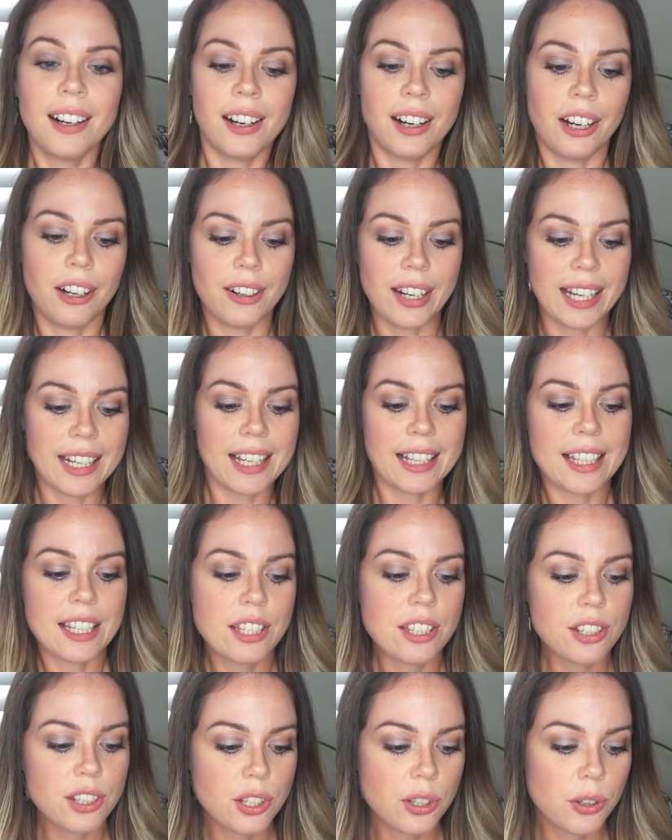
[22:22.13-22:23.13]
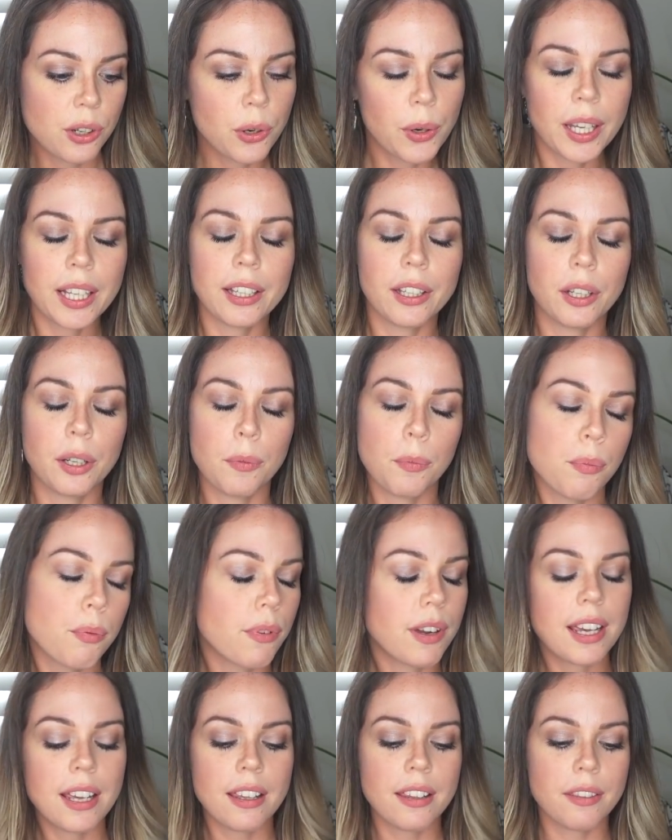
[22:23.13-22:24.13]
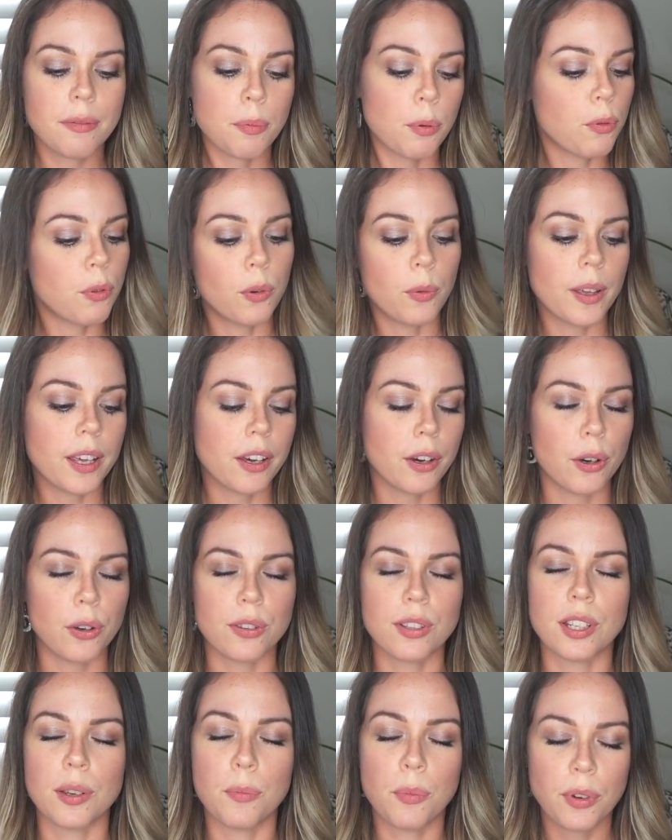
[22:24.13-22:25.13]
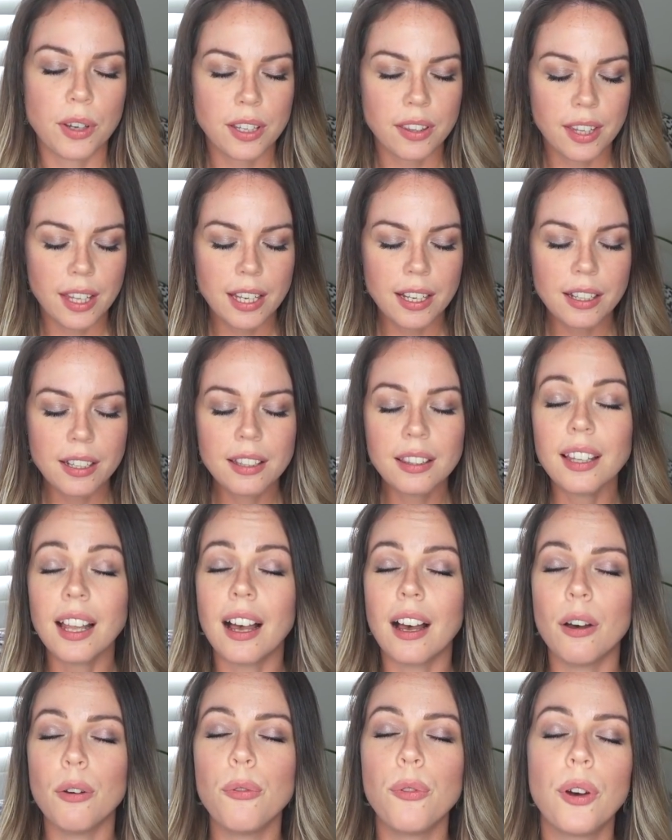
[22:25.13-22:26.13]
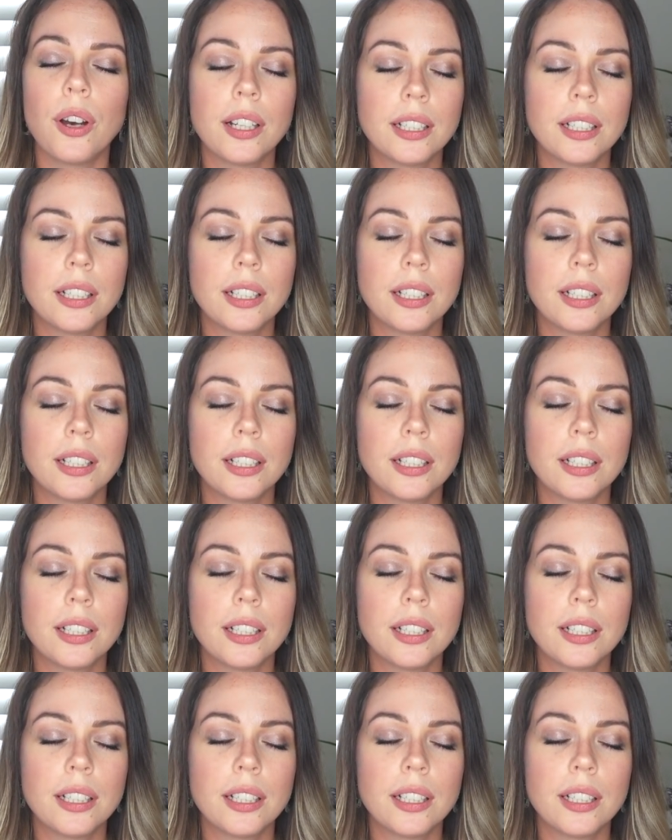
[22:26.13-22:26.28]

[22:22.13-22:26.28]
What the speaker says: All right, let's just do a quick little breathe before we go. So breathe in love,